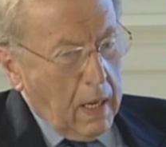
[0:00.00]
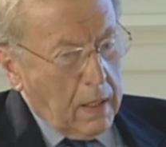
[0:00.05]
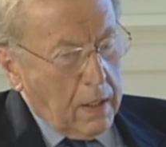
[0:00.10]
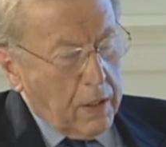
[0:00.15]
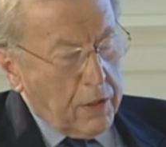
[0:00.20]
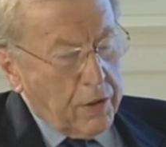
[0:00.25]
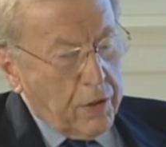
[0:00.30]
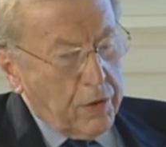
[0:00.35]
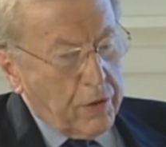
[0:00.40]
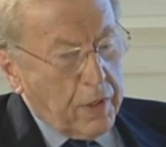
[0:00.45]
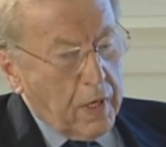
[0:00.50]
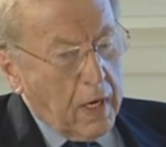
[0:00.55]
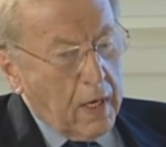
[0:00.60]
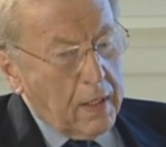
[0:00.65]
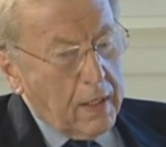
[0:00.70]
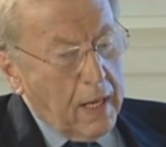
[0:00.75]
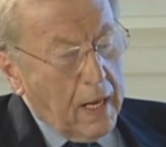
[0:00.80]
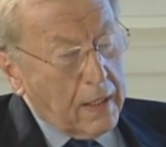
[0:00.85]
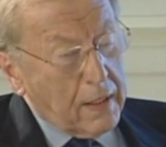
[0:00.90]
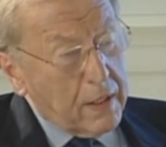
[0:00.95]
And as you
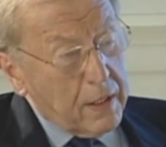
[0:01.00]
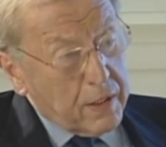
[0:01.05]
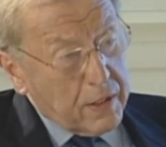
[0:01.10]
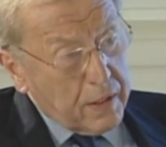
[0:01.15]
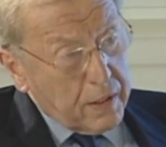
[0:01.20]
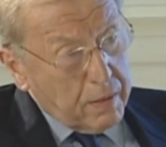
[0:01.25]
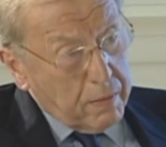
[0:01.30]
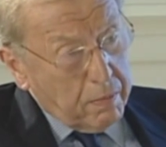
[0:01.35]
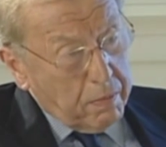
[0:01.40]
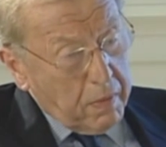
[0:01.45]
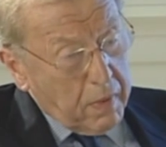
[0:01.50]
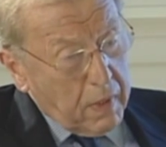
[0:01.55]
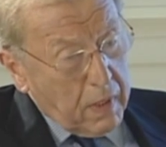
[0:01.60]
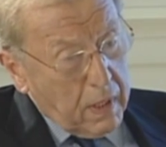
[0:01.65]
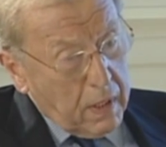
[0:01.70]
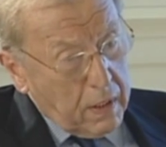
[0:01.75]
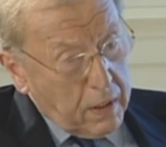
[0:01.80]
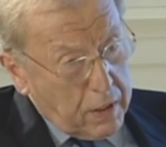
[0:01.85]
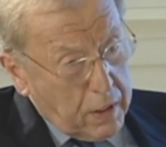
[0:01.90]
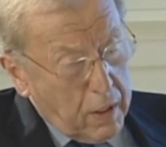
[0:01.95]
say, that is,
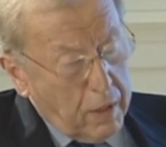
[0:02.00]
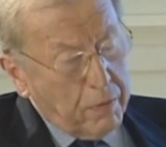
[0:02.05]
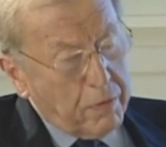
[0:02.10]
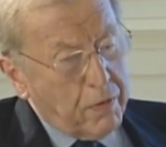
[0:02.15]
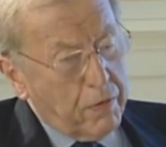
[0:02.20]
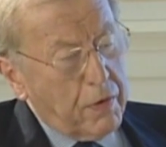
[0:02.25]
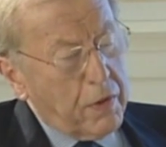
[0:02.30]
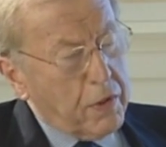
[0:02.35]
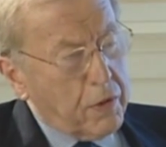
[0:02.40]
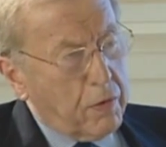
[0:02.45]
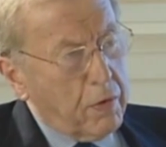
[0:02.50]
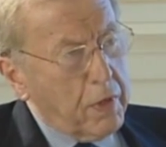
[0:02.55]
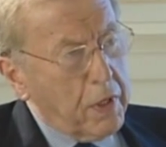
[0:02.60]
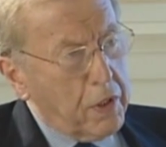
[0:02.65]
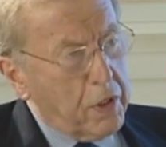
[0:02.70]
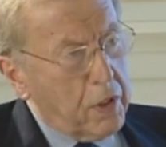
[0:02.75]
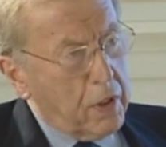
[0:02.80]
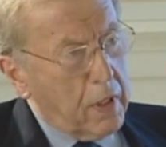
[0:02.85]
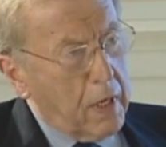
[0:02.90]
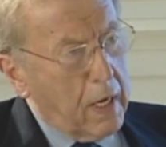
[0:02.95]
in terms of this
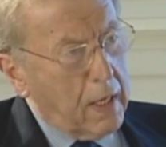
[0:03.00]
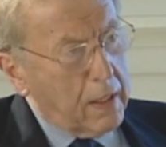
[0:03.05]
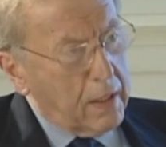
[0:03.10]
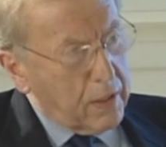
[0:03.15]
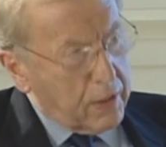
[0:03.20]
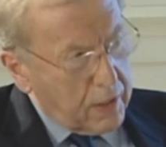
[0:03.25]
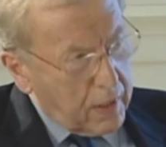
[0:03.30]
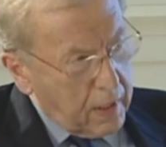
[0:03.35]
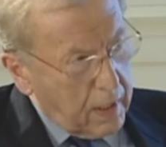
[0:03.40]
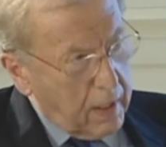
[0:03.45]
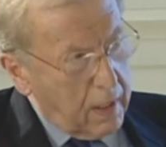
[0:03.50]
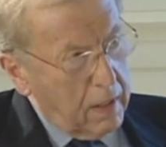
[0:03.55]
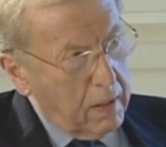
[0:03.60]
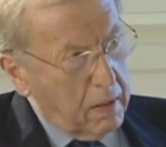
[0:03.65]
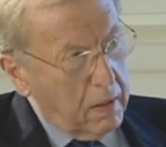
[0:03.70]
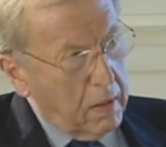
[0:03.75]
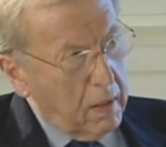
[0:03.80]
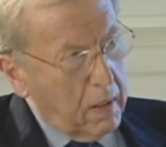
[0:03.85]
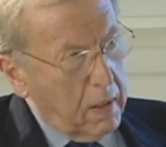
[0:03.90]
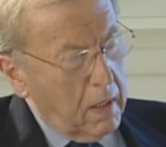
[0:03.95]
region, that is the
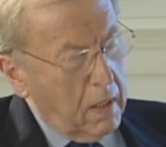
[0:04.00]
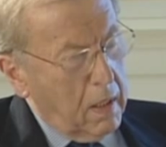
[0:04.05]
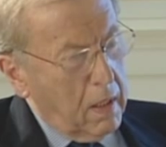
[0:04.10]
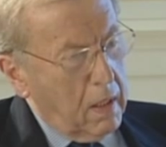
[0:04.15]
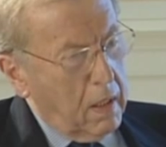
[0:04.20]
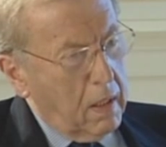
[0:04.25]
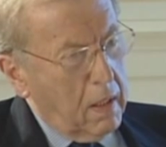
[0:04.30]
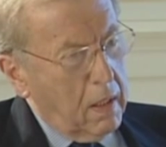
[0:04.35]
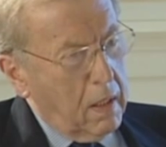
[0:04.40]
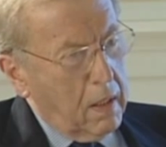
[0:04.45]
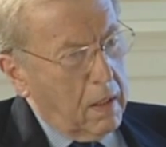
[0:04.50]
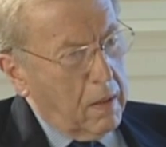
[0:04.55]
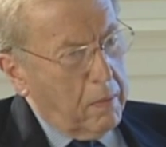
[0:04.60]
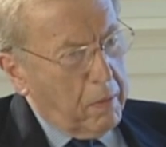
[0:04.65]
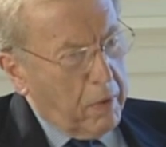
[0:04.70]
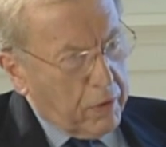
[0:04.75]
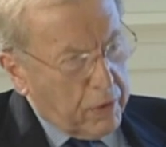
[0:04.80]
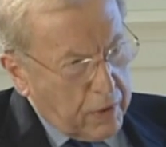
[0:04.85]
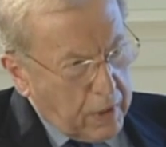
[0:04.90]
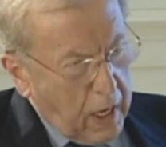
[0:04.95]

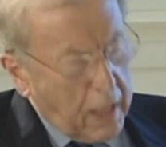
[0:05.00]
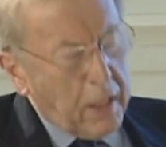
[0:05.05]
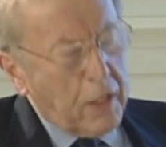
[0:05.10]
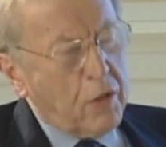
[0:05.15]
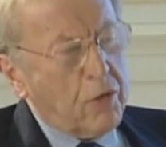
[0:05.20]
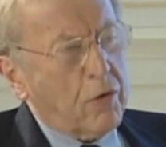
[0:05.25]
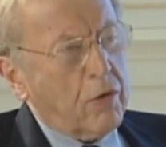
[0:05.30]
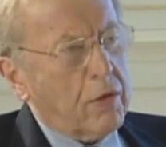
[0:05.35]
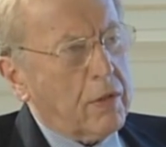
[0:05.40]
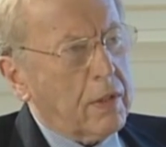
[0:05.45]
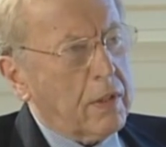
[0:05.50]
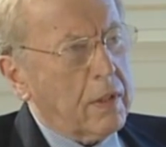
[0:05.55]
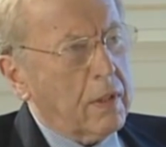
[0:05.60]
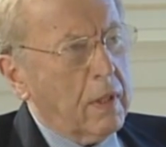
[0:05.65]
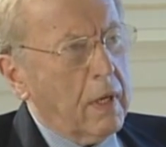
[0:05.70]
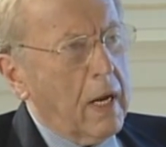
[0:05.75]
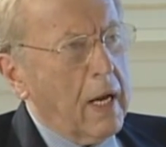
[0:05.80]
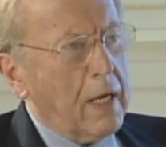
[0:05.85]
most dangerous